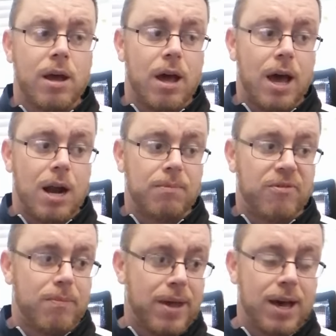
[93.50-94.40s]

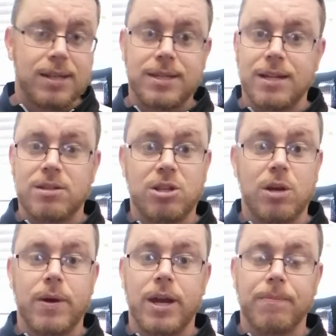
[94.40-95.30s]
For me, I tend to
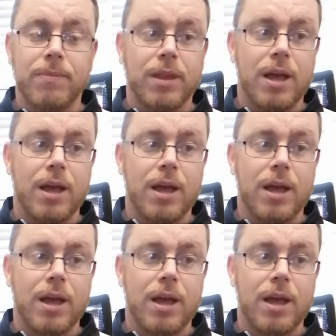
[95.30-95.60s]
do it.